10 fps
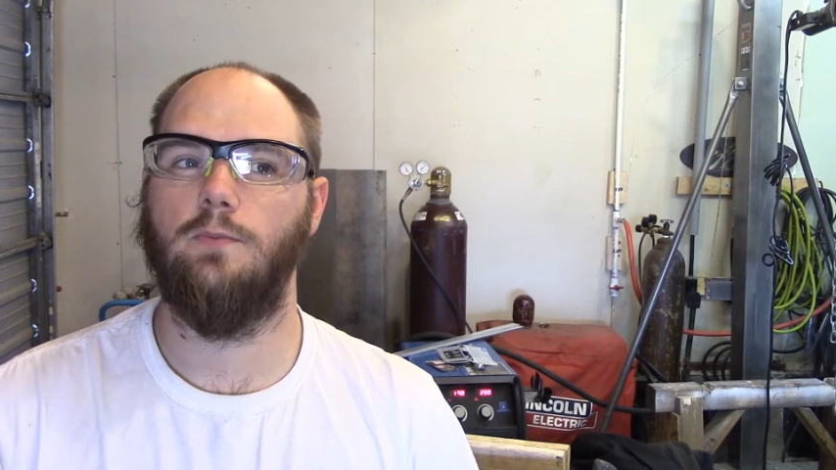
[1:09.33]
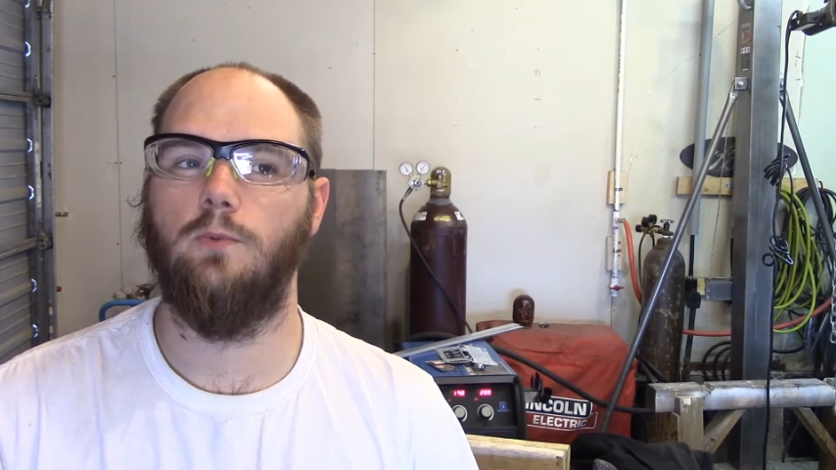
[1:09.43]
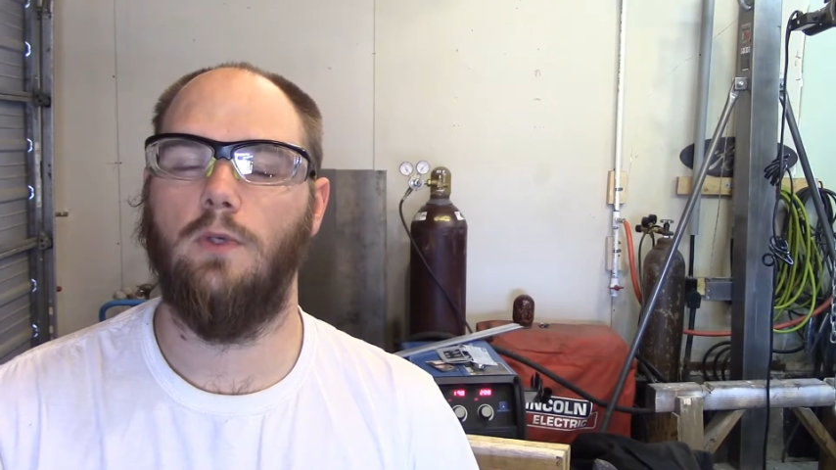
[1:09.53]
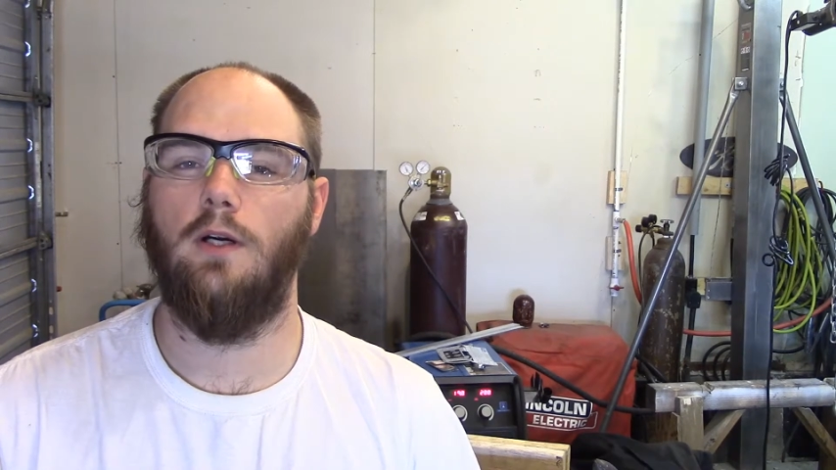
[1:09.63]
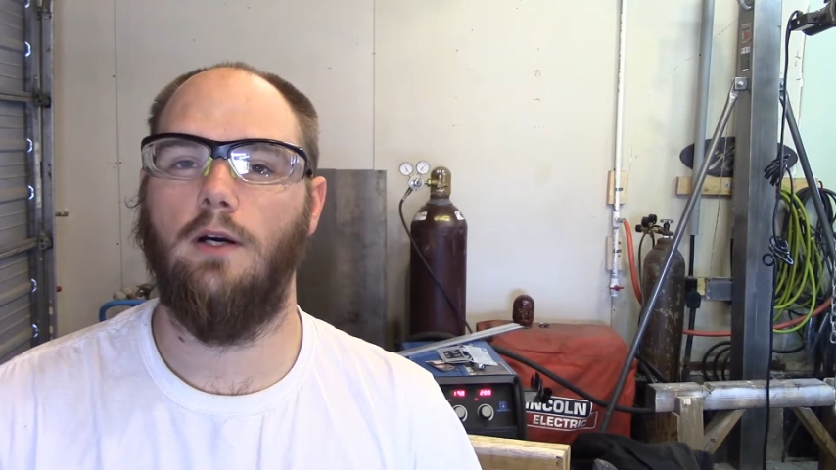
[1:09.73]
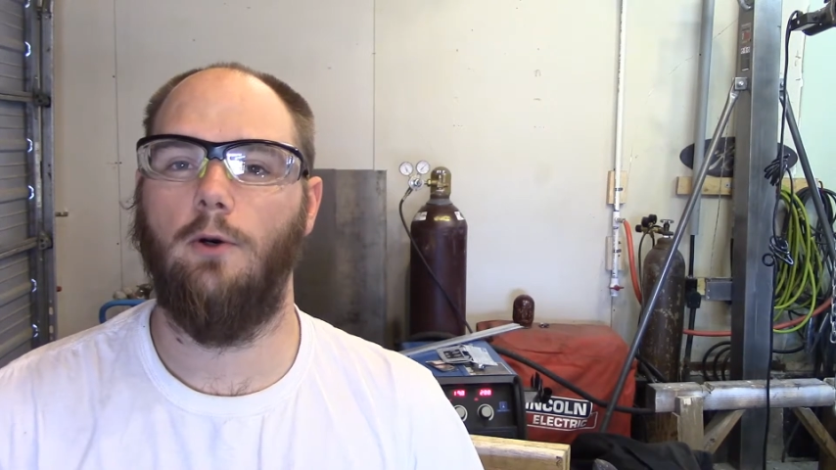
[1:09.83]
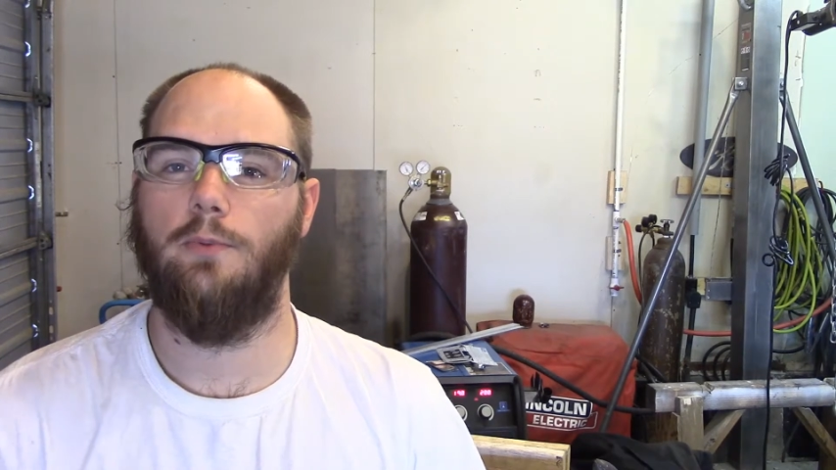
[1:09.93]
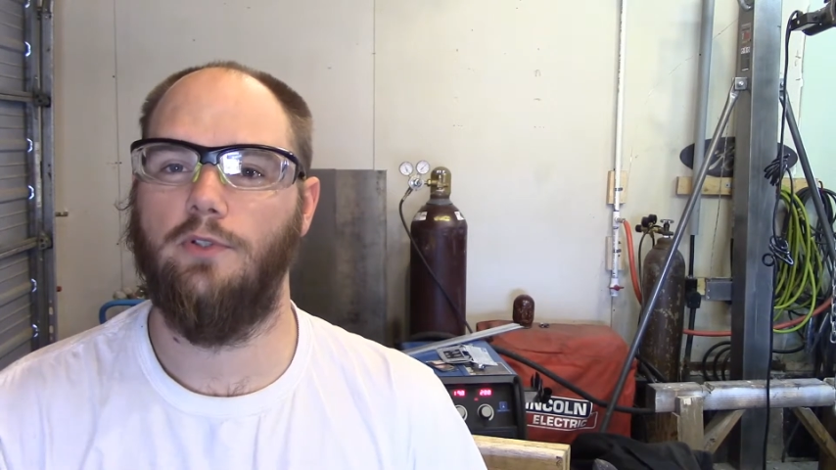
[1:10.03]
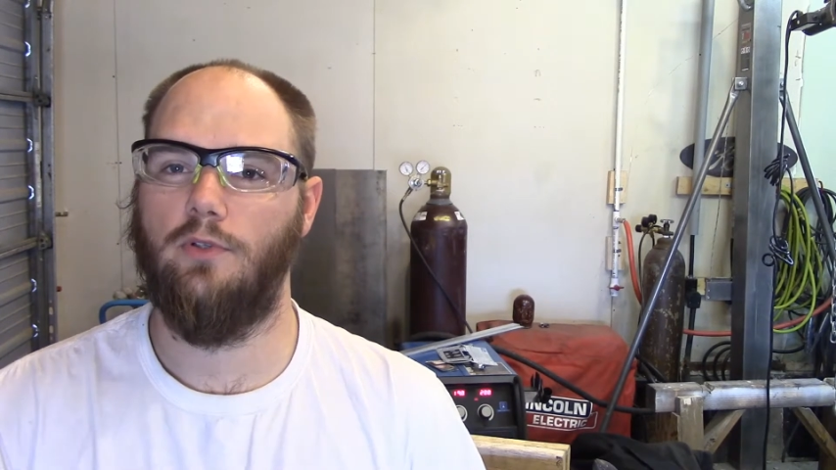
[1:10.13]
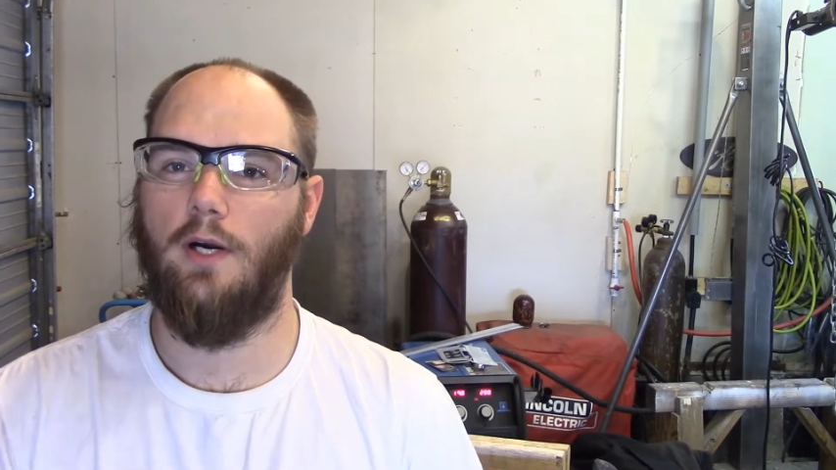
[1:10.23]
where I
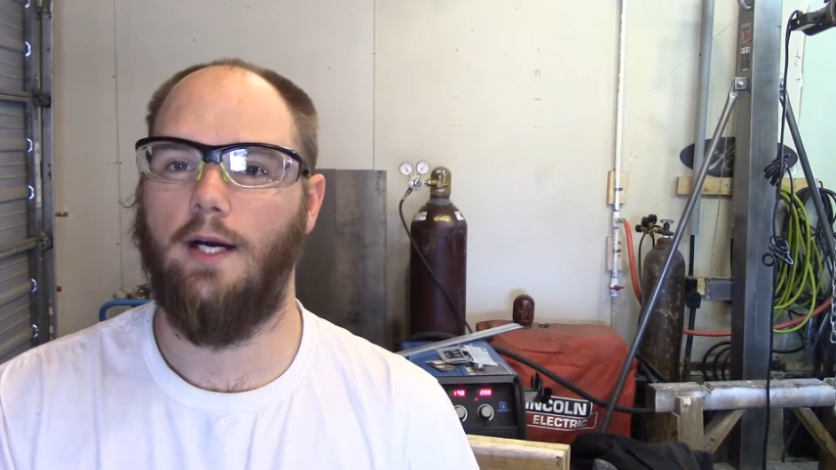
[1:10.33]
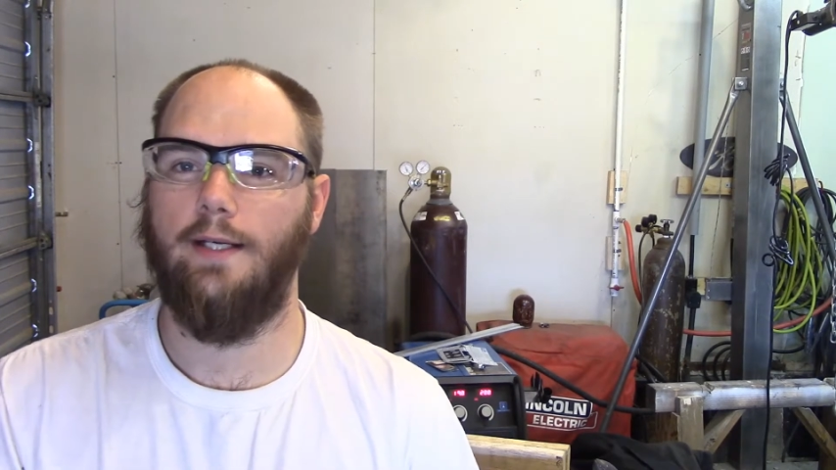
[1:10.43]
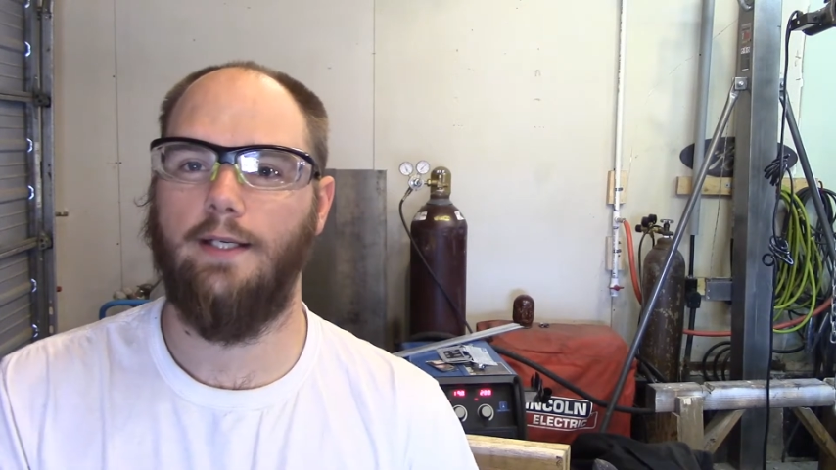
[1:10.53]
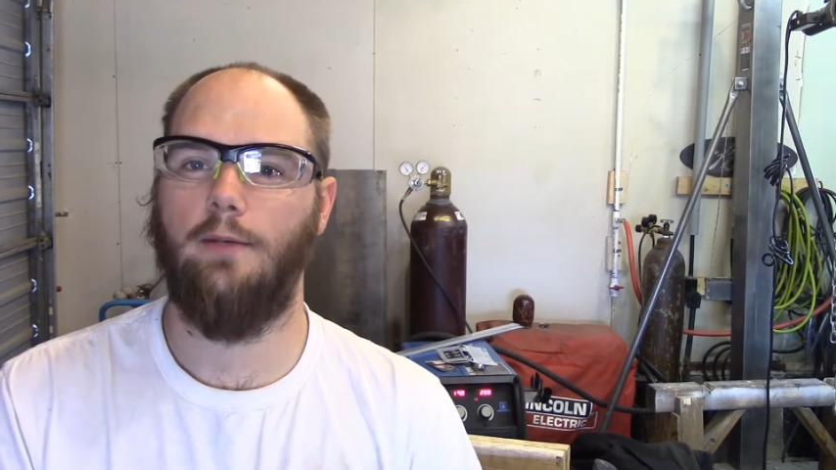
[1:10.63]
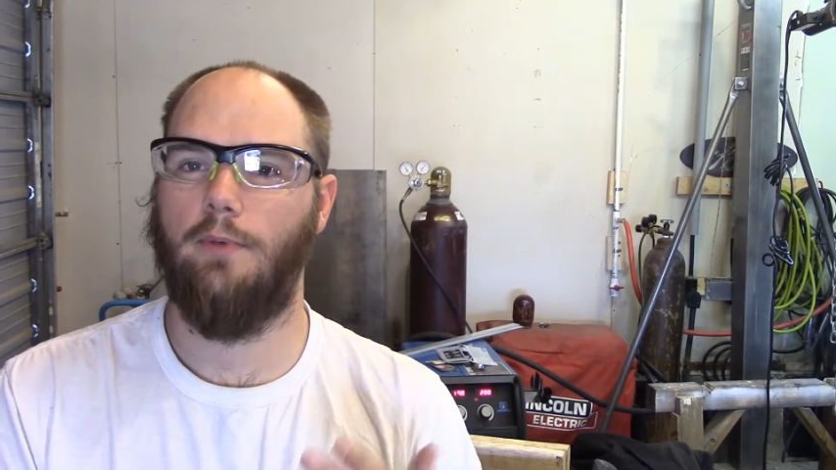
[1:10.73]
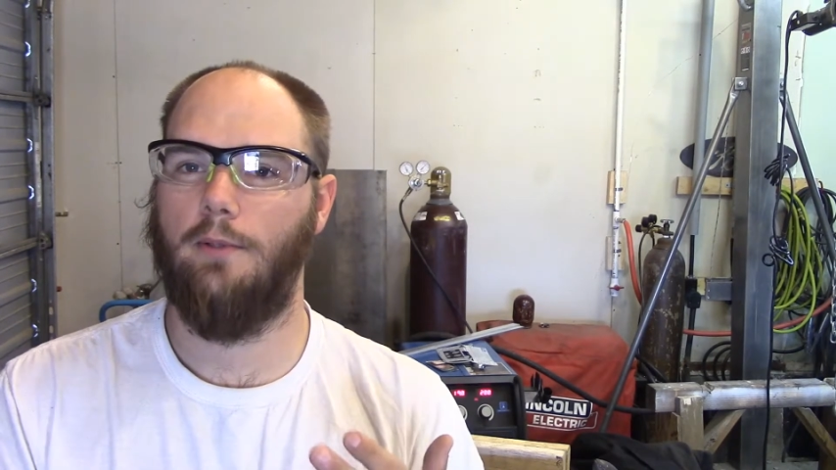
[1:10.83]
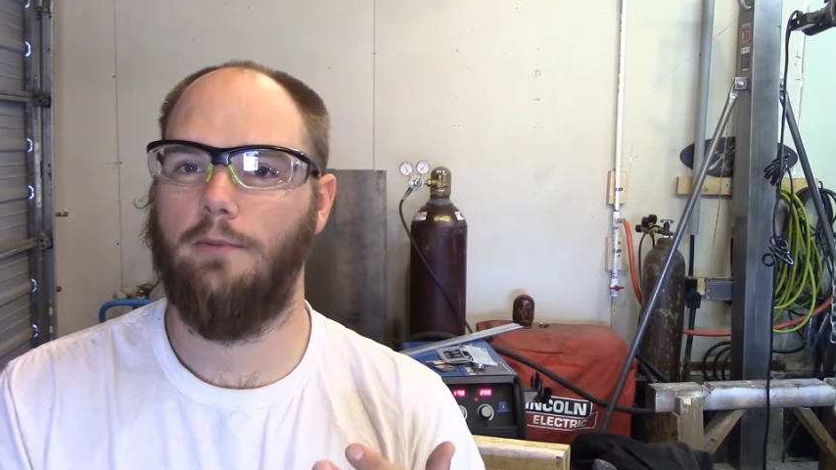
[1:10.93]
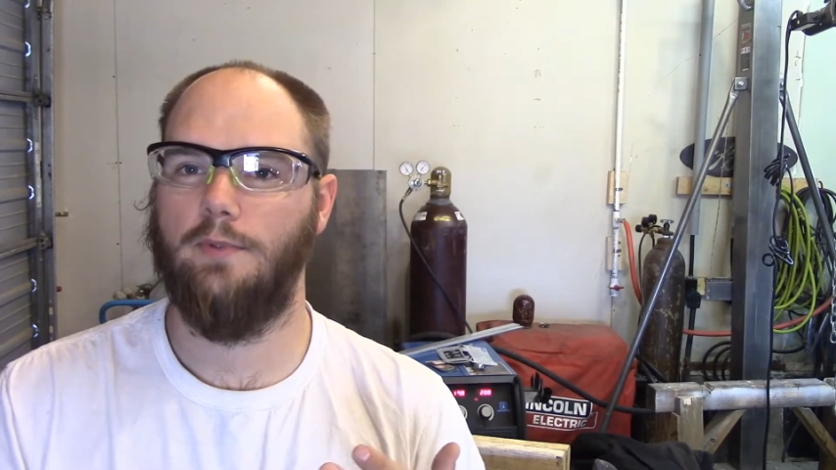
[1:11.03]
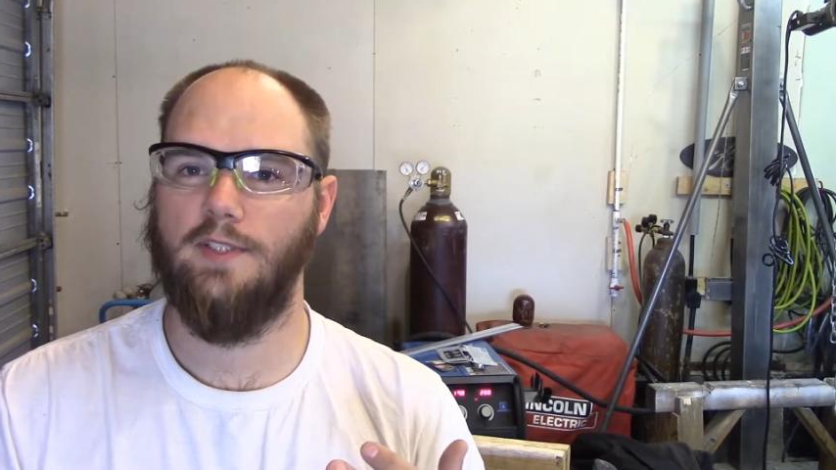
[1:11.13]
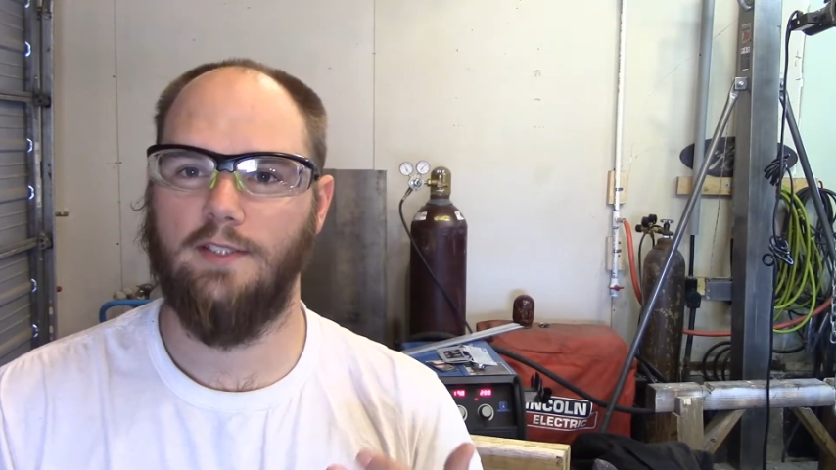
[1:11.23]
hope to try it. I'll
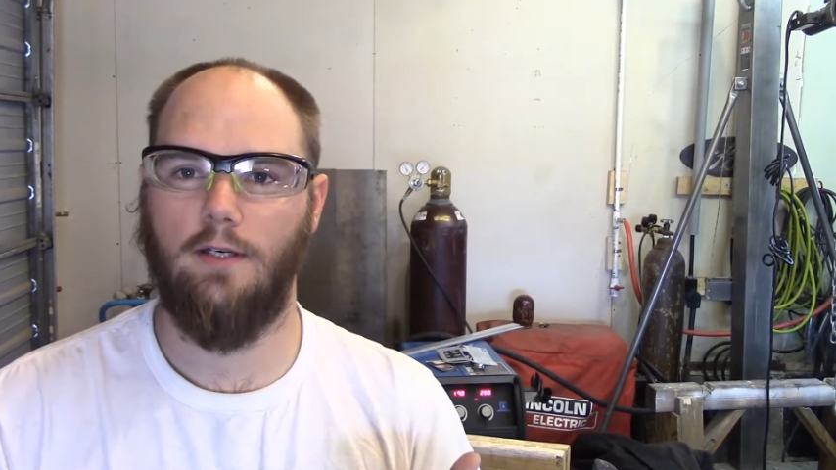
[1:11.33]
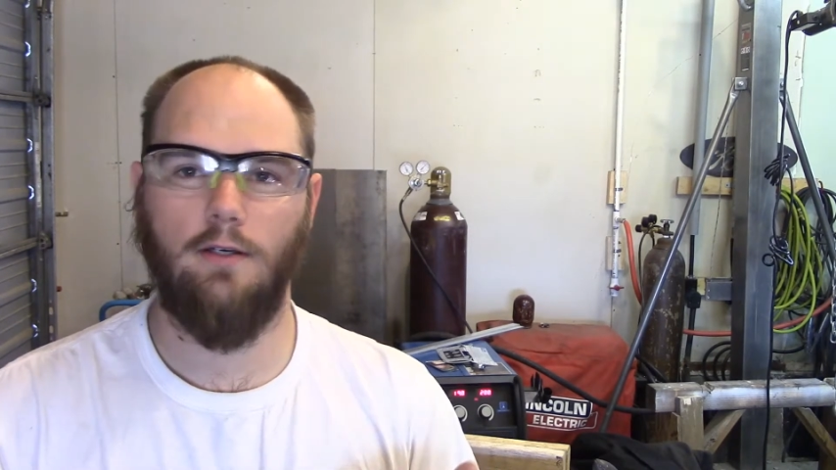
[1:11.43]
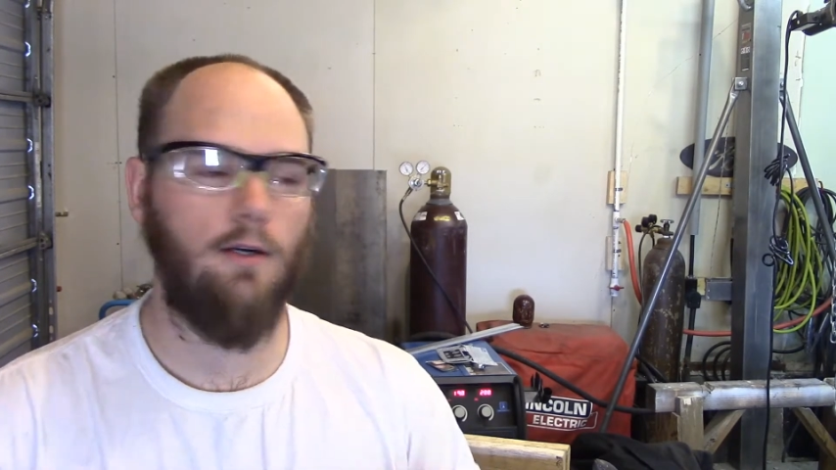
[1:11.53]
probably start